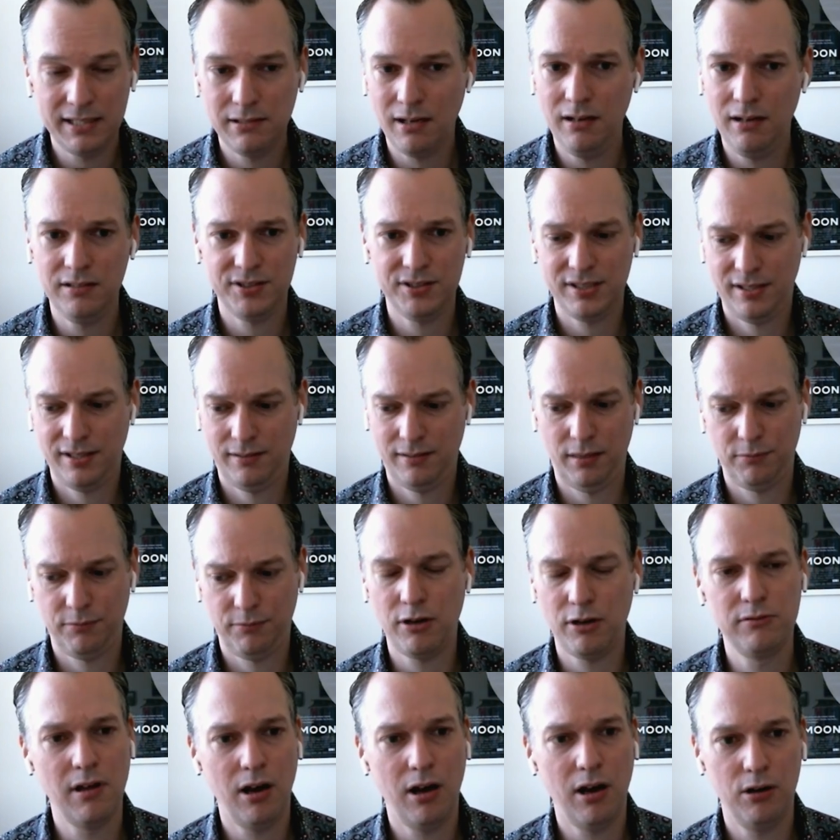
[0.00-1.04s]
You can't just
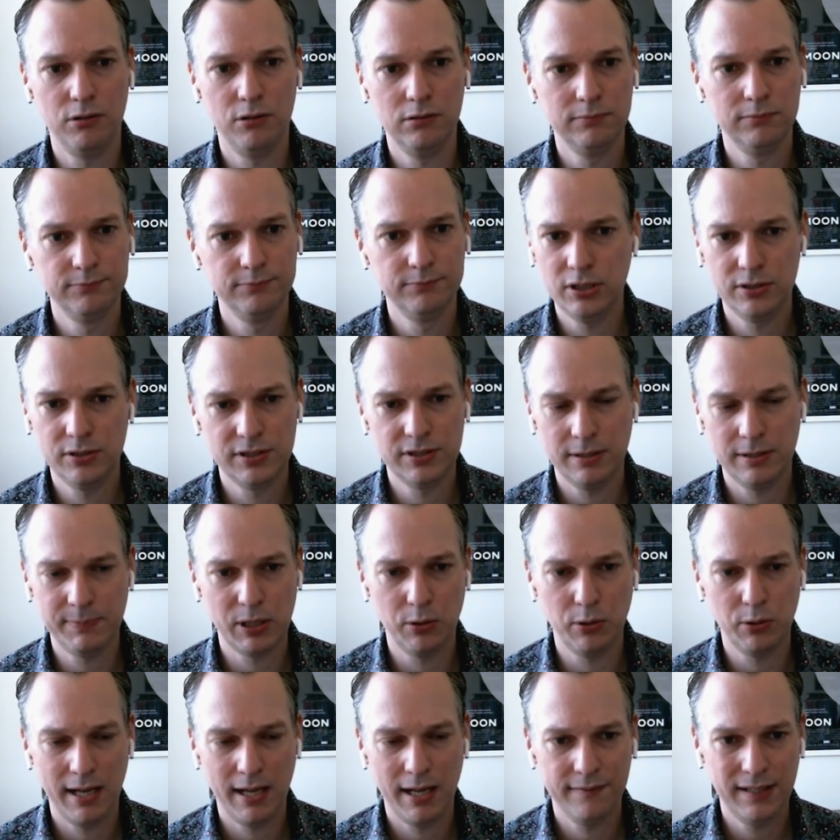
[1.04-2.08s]
throw the whole your
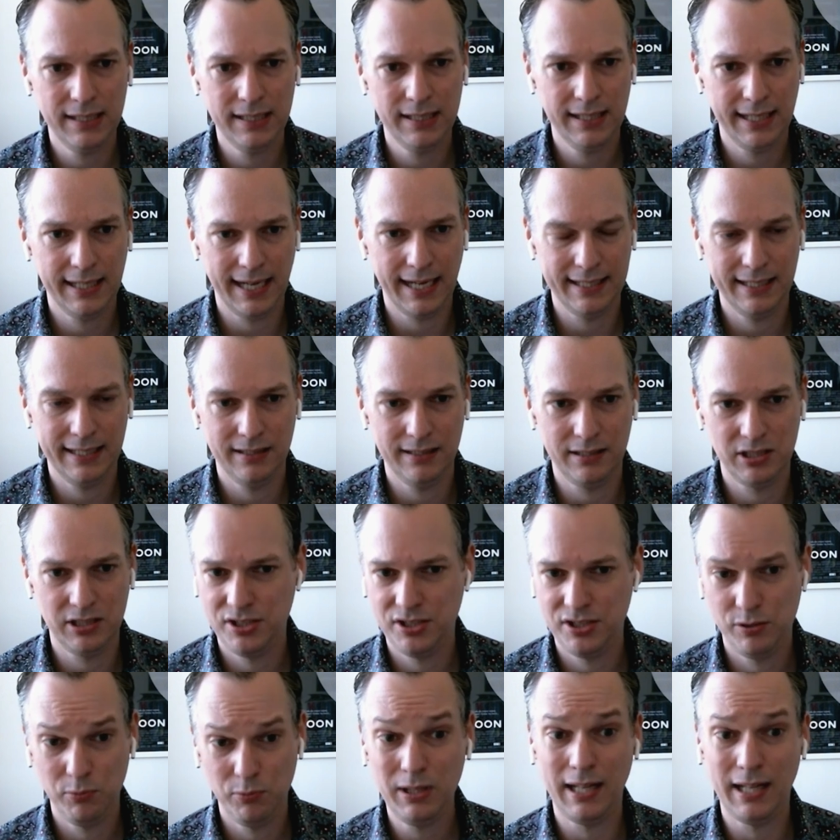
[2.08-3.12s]
typical way of thinking at it,
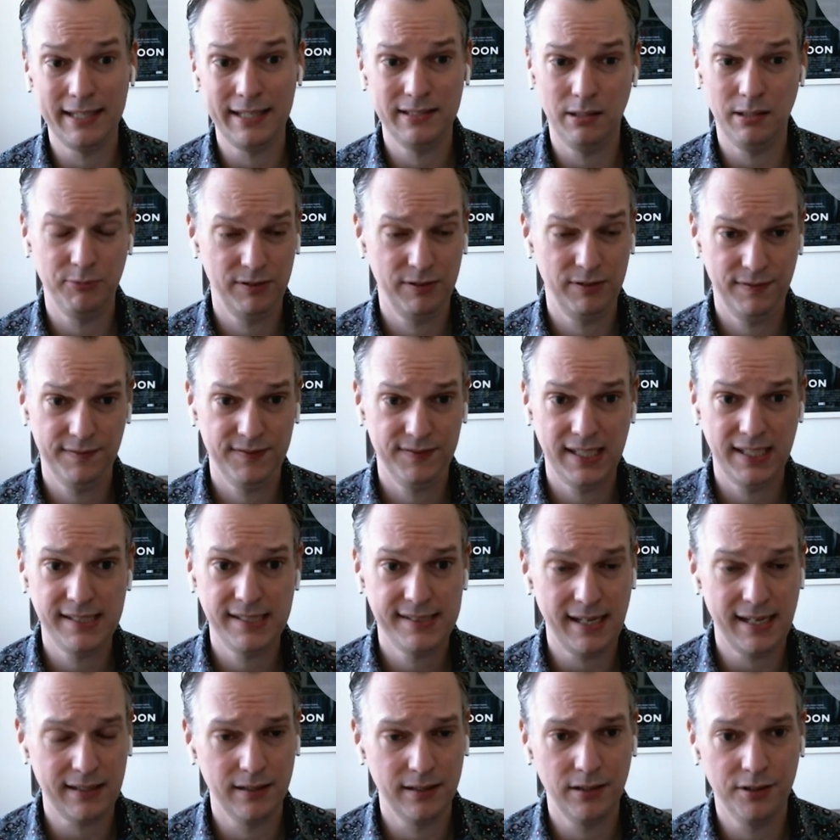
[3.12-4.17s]
because you will end up with
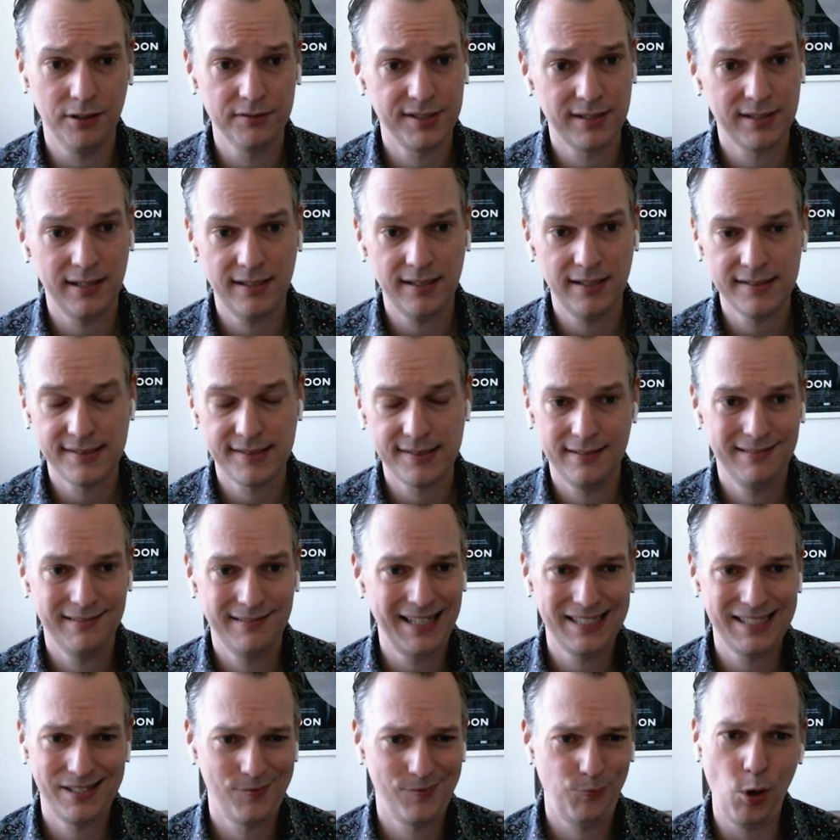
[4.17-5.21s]
15-second cold starts,
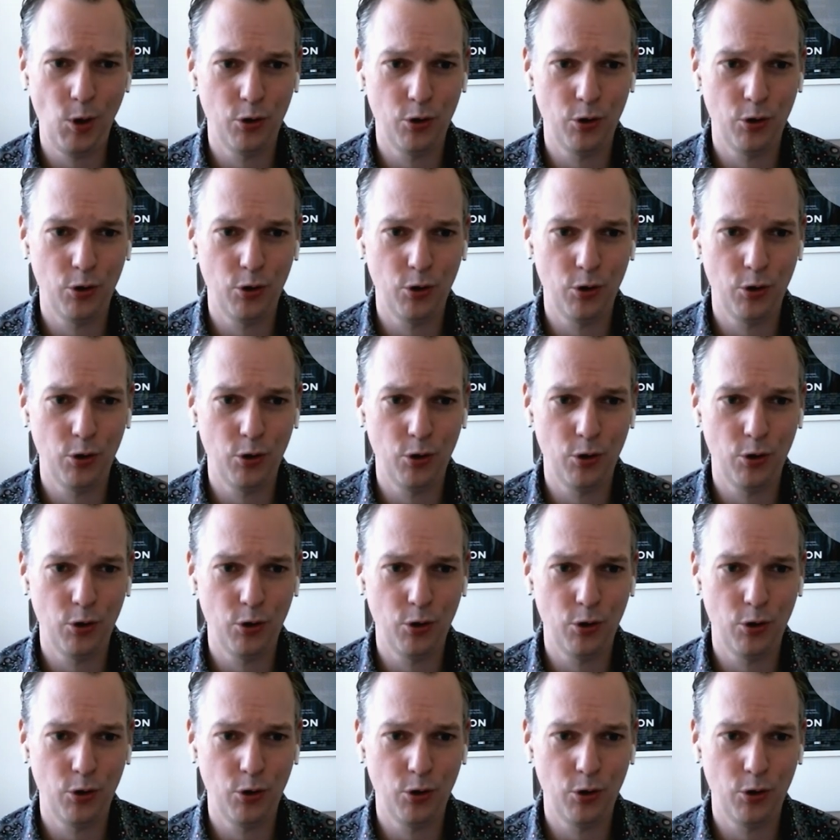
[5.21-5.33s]
and that's